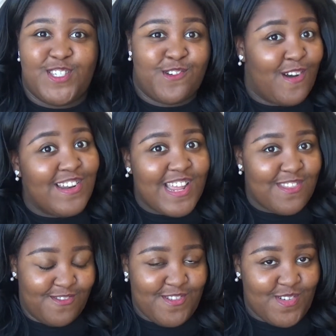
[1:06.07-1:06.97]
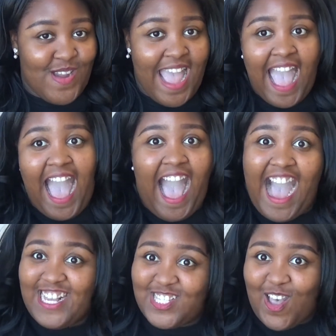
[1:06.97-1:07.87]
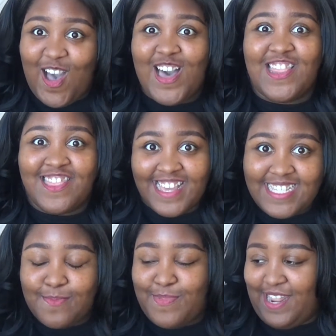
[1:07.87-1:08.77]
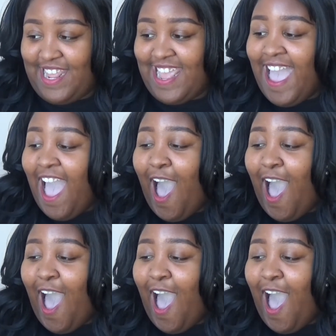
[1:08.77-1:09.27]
scrolling through, I saw this buddy.